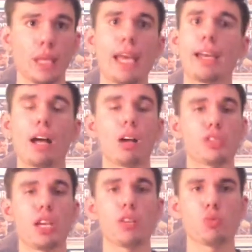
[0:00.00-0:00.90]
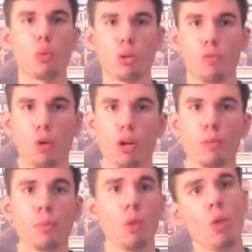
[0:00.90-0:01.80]
and I'll take his word for
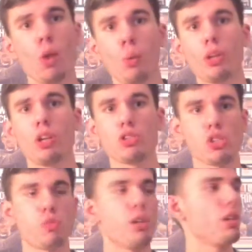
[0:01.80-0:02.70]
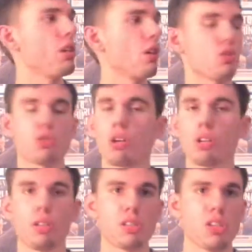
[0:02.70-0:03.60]
it. We could just be a
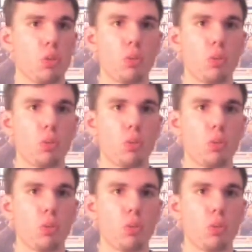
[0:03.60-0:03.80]
struggling team.